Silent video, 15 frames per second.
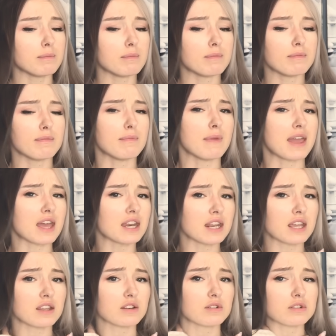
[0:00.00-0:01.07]

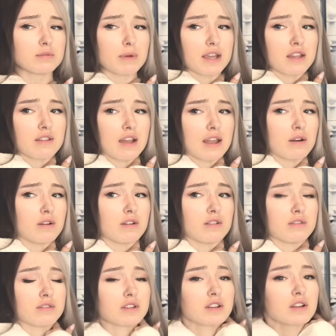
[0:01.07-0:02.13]
manhandled by his, I don't
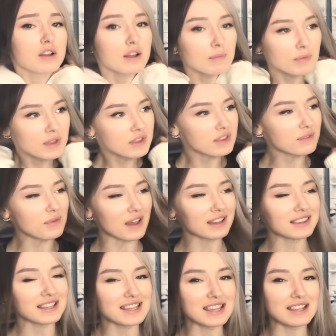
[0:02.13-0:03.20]
know. The
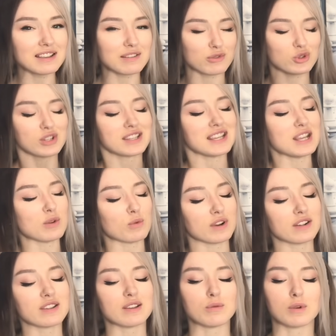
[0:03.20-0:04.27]
fact that he's just getting
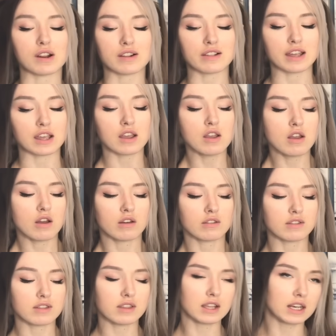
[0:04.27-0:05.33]
worse and worse, like
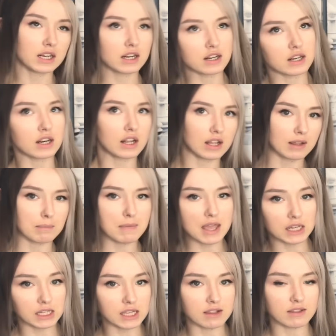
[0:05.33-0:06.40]

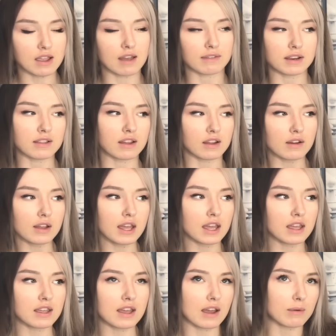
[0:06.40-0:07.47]
manly stuff. And it's like,
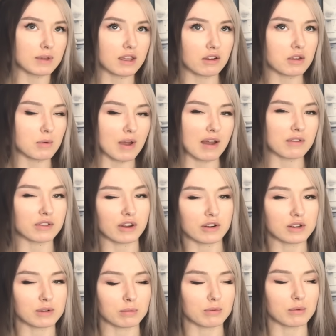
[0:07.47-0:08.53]
okay, yeah, we hear you out,
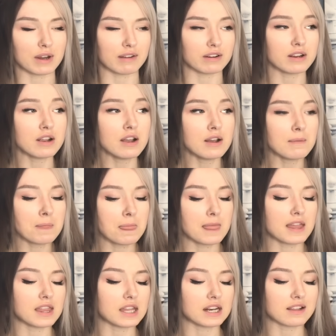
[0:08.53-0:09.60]
stereotype, whatever.
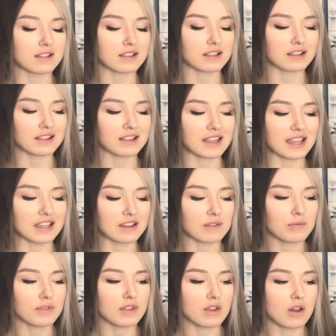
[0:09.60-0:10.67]
And then it's like,
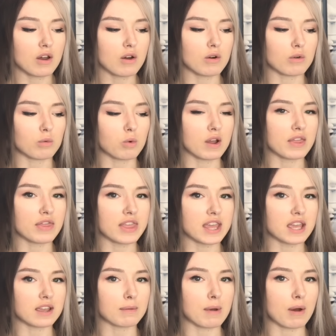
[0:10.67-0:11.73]
oh, one
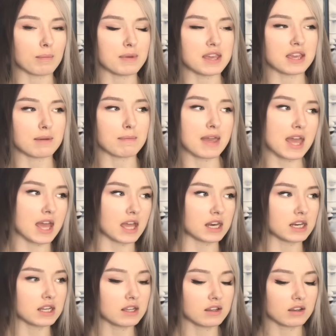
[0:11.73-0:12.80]
thing about being a
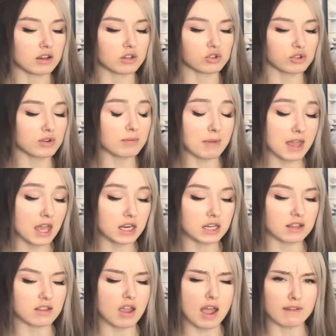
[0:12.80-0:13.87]
man, a true man,
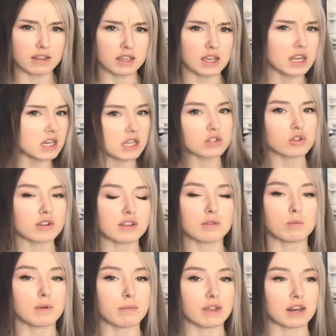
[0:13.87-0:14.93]
is not having any interest
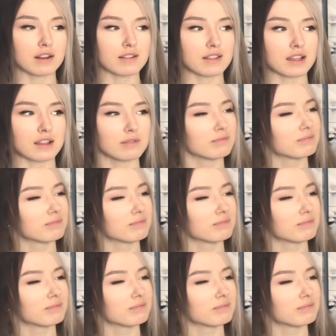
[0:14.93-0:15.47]
in women. It's like,